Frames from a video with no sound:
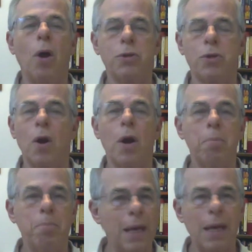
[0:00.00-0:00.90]

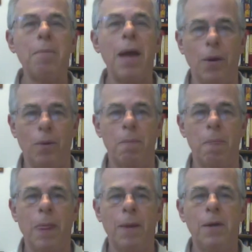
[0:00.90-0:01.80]
star Mickey Mantle.
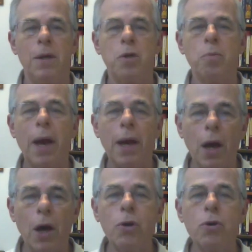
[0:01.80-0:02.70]
To my
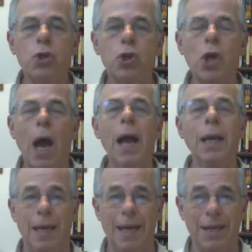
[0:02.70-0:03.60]
utter
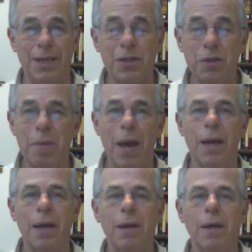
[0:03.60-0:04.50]
shock and
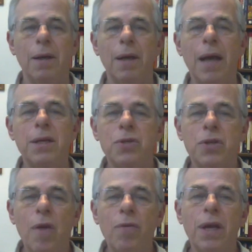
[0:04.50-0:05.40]
dismay, I
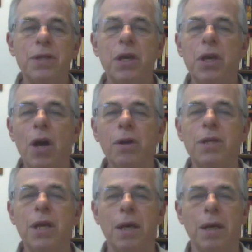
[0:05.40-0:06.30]
discovered as a
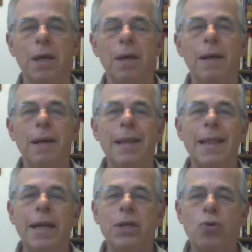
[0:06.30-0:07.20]
young teen
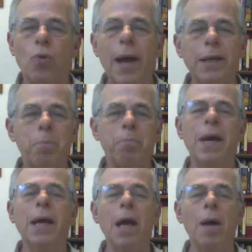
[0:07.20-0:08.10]
that he tried to
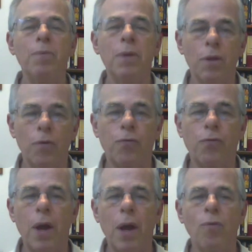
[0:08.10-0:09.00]
pick up the
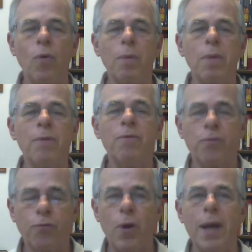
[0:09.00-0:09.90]
friend of one of my
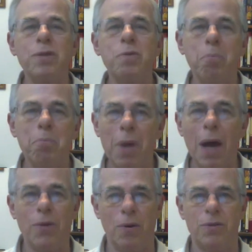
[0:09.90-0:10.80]
friend's
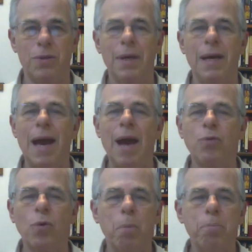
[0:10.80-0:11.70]
mothers
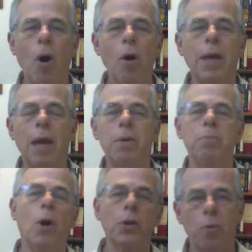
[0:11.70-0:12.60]
after a ball game in
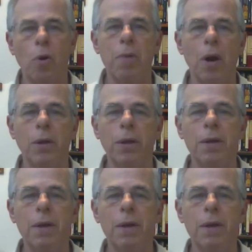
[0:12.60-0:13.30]
Baltimore, Maryland.